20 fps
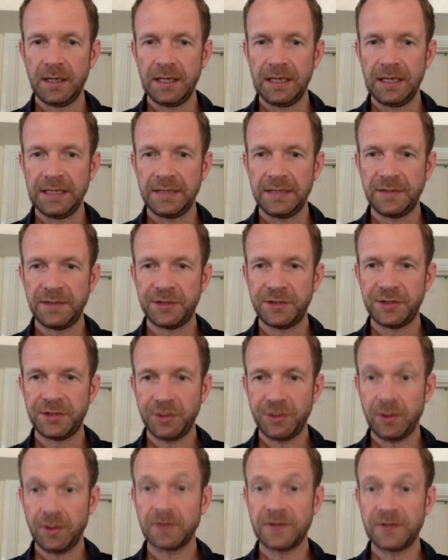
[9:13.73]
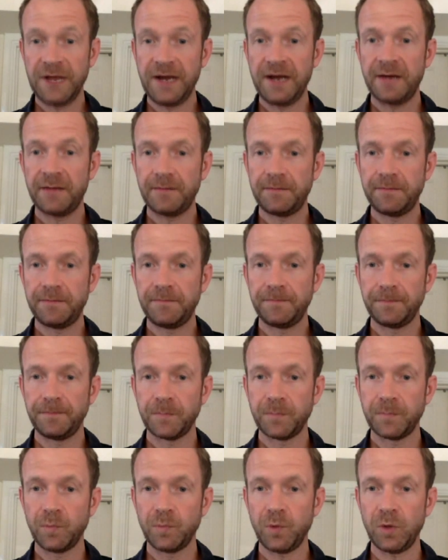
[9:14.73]
in the short term
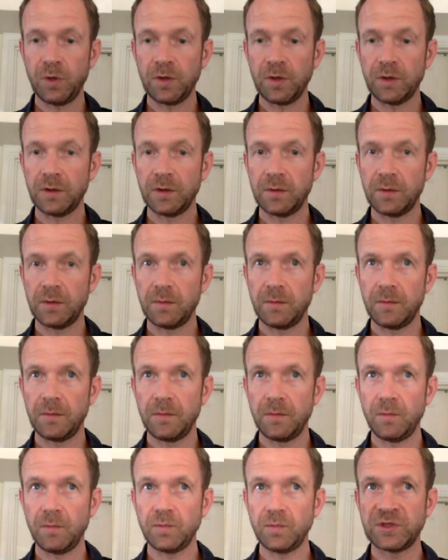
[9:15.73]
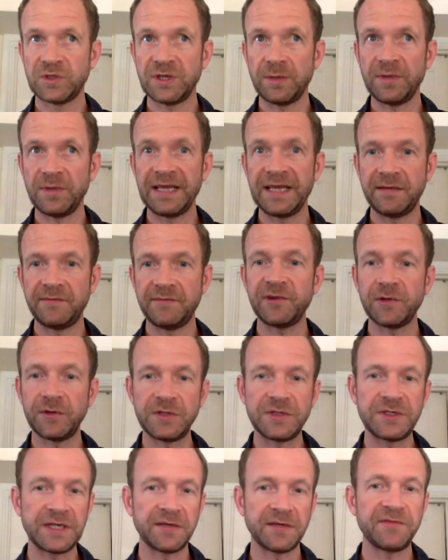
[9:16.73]
what some of the
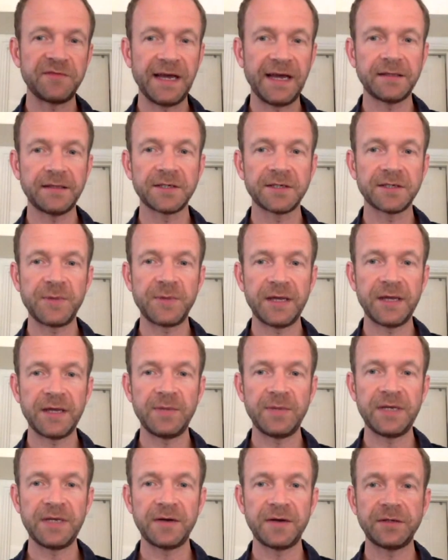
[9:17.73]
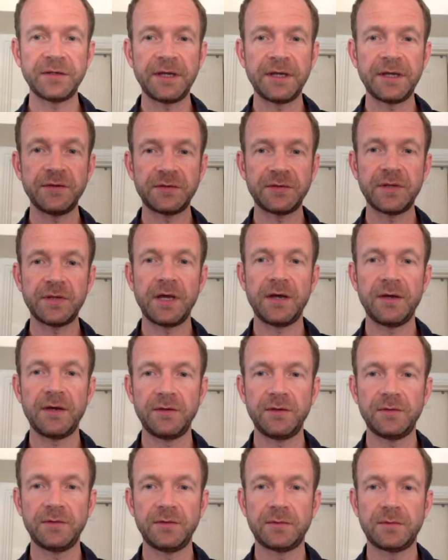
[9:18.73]
influencing factors might have been around how
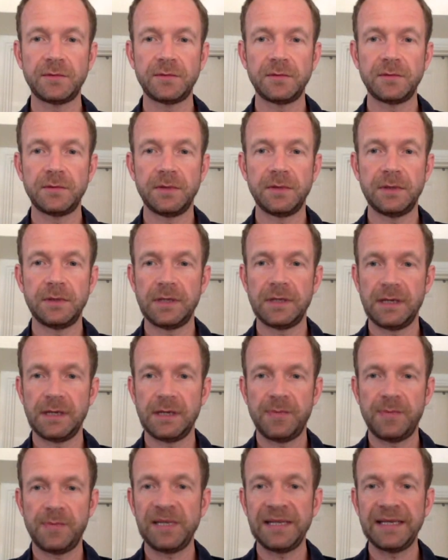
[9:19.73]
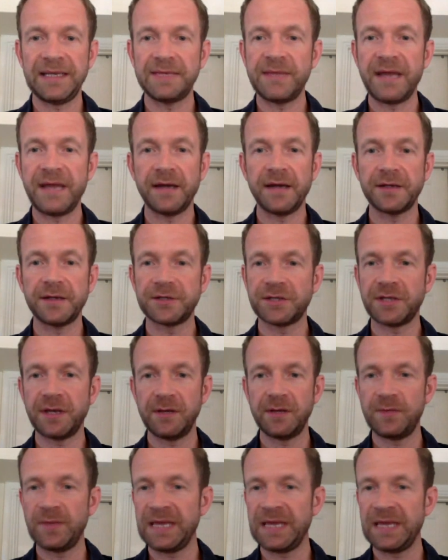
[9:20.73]
a play emerged,
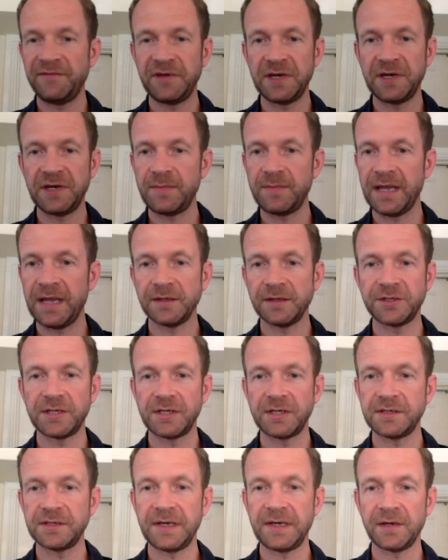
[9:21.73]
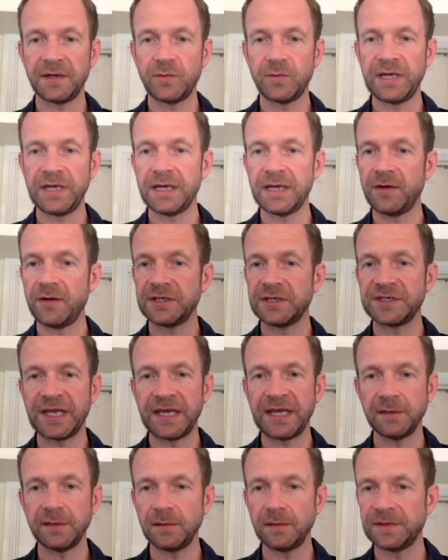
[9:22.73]
how behaviour emerged in a certain way, how a
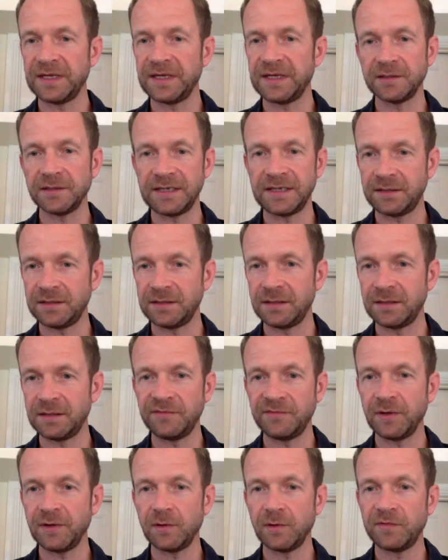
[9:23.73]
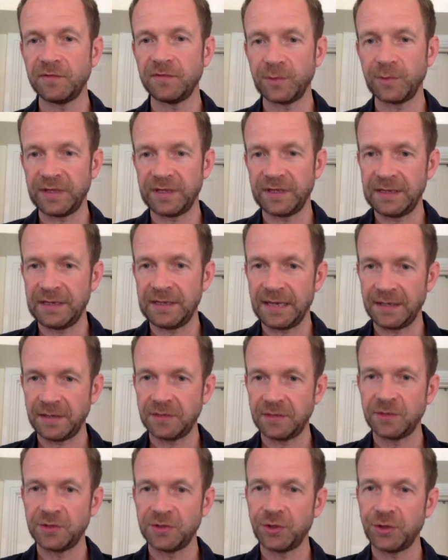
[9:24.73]
skill did or didn't evolve within that
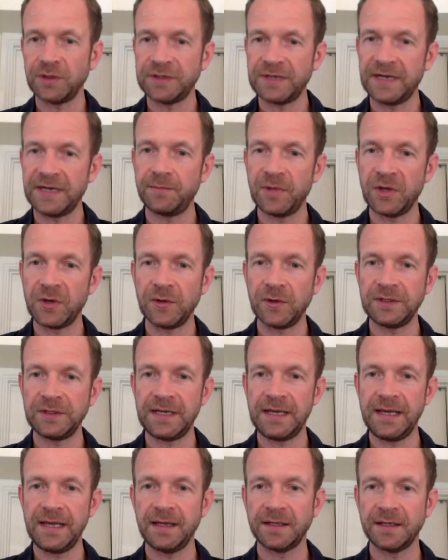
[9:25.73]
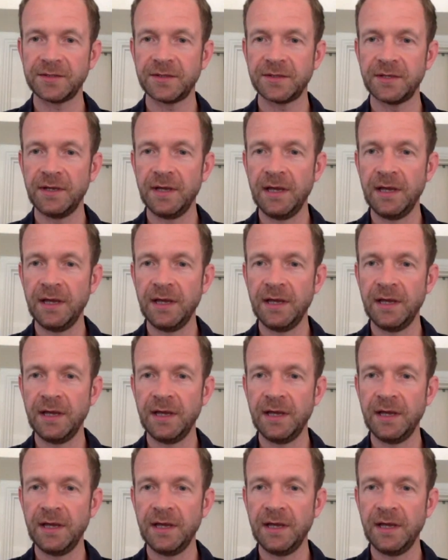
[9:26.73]
short-term context.